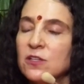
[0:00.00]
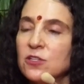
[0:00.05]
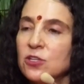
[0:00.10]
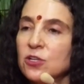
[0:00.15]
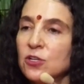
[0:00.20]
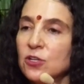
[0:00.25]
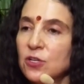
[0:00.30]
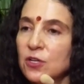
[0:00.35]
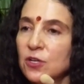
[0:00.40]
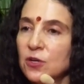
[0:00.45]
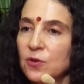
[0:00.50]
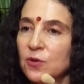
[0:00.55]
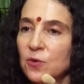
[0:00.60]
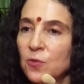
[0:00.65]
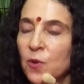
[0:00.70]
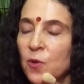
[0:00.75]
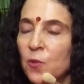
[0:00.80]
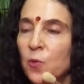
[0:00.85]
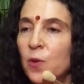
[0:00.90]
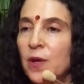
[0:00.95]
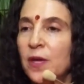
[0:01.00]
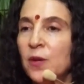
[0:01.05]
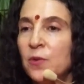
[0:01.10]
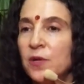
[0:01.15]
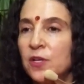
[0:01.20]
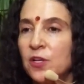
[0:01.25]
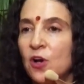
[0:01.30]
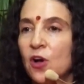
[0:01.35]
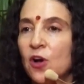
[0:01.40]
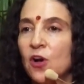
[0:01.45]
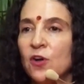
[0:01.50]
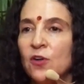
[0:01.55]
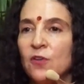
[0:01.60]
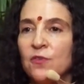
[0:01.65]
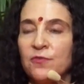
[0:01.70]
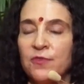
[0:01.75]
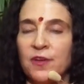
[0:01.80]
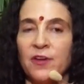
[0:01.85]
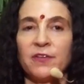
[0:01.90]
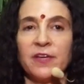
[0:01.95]
took what we would
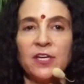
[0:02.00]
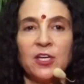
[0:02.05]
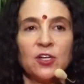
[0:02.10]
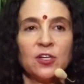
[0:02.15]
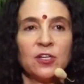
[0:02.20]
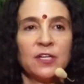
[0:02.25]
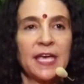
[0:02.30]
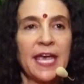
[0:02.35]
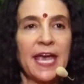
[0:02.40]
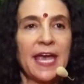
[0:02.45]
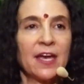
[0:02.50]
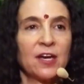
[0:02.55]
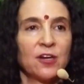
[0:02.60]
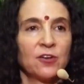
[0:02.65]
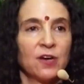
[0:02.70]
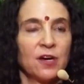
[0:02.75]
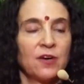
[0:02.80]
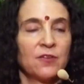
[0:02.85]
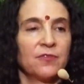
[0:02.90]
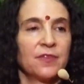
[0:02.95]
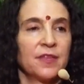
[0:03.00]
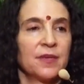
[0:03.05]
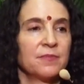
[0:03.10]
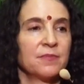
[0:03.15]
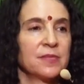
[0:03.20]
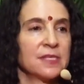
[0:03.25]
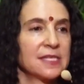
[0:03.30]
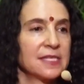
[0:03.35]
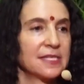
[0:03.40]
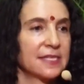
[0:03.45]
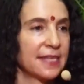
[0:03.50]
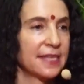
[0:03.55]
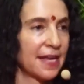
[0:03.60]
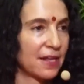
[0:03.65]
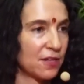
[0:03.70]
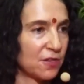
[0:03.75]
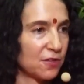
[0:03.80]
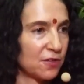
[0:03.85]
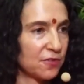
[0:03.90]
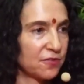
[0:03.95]
call very good care of
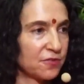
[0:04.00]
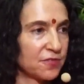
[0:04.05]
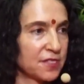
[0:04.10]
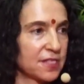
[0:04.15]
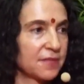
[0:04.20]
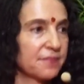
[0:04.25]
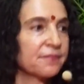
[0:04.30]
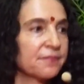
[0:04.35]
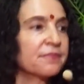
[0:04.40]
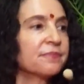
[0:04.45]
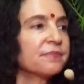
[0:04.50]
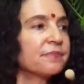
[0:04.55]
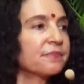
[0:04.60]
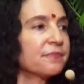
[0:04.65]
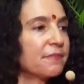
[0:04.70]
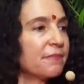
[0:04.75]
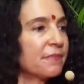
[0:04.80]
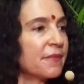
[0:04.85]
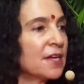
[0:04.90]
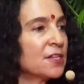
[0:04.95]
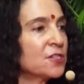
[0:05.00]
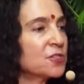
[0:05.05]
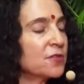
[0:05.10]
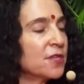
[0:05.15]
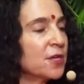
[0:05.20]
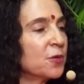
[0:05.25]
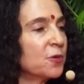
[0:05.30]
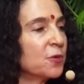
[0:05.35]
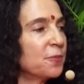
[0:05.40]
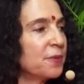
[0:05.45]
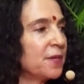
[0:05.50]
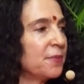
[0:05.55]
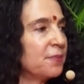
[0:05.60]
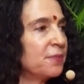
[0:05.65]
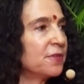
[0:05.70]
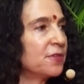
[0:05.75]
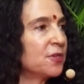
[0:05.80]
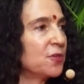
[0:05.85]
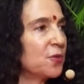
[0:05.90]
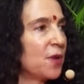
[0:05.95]
themselves. And so they were
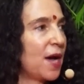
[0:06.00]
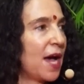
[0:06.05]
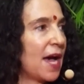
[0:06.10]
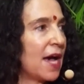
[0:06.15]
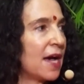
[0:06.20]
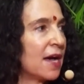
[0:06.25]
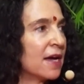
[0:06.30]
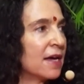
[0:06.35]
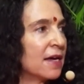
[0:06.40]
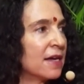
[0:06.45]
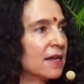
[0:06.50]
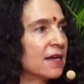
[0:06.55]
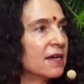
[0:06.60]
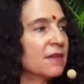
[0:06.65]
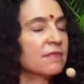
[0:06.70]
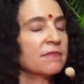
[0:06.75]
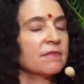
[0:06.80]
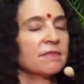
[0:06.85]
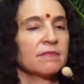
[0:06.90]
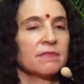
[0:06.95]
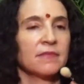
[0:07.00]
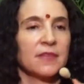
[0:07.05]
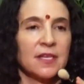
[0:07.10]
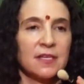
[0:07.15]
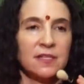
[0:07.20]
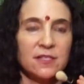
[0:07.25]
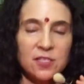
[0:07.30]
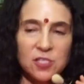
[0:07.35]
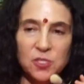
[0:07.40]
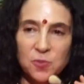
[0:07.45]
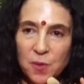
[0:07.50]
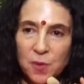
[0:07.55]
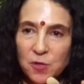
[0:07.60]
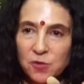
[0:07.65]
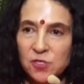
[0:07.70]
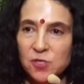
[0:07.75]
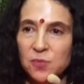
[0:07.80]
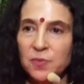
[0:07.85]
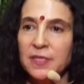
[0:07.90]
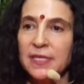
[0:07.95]
people who had
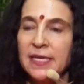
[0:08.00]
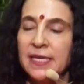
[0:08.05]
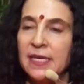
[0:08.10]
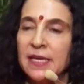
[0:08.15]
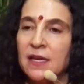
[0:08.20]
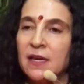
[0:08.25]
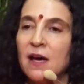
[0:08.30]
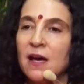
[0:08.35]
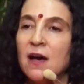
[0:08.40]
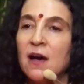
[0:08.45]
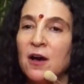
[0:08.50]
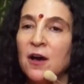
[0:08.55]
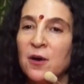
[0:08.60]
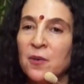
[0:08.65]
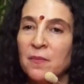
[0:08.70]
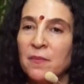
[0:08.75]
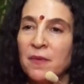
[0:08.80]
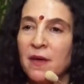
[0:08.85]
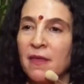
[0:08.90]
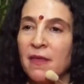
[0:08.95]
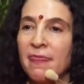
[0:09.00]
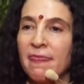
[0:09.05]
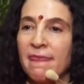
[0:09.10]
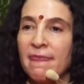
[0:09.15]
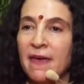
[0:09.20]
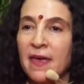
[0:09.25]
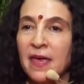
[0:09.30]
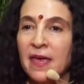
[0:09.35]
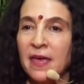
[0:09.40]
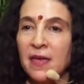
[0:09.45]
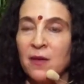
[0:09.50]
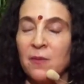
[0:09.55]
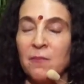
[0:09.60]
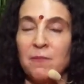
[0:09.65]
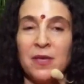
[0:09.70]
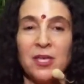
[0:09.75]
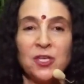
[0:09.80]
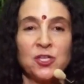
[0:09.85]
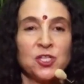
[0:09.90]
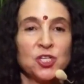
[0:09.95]
disposable income and they
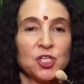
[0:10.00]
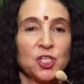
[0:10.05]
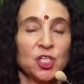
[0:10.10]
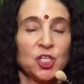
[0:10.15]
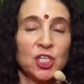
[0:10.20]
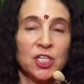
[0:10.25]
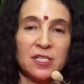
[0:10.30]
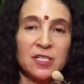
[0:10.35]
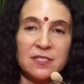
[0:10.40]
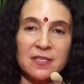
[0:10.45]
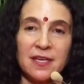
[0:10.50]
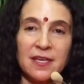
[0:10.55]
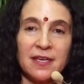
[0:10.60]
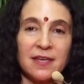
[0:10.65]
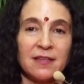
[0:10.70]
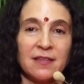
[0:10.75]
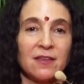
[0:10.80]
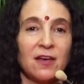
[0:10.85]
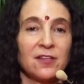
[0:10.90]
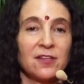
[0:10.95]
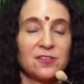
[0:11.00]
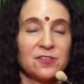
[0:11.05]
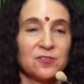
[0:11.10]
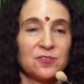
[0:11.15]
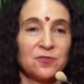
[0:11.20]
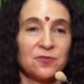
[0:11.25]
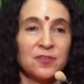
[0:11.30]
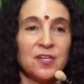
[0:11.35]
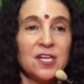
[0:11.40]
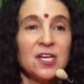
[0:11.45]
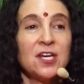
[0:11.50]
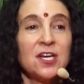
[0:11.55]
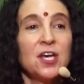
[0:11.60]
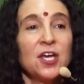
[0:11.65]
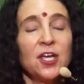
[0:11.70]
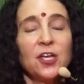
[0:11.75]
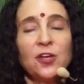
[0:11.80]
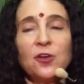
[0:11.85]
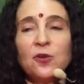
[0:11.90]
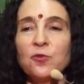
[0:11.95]
made sure to take lots of,
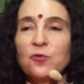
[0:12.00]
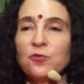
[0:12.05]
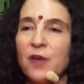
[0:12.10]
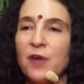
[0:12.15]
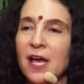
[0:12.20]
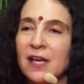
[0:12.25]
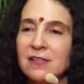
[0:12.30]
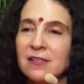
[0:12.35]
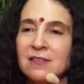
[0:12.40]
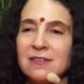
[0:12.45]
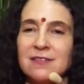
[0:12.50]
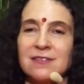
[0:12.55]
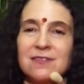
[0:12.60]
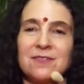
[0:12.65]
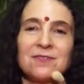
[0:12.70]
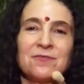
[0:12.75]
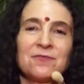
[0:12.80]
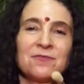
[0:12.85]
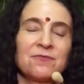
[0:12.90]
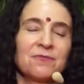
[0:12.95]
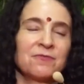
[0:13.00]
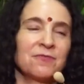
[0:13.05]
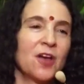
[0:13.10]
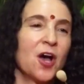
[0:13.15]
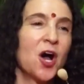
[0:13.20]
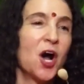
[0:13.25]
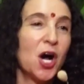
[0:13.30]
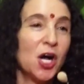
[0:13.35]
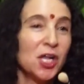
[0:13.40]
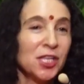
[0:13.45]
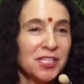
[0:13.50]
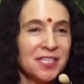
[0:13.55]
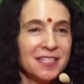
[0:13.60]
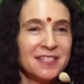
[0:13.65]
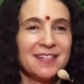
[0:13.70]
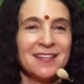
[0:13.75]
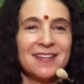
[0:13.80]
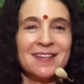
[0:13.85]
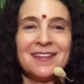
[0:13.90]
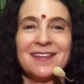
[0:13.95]
rest and
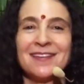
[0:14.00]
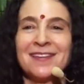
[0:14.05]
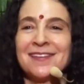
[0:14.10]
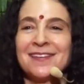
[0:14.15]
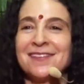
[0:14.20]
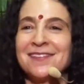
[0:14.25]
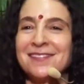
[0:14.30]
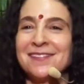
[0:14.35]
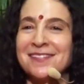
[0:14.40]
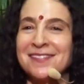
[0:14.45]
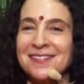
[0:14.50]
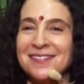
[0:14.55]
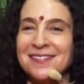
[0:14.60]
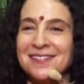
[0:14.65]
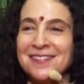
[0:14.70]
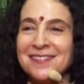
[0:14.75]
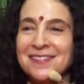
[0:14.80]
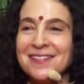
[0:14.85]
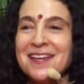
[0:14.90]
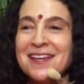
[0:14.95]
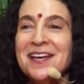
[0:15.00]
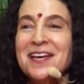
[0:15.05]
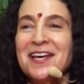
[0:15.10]
holidays and,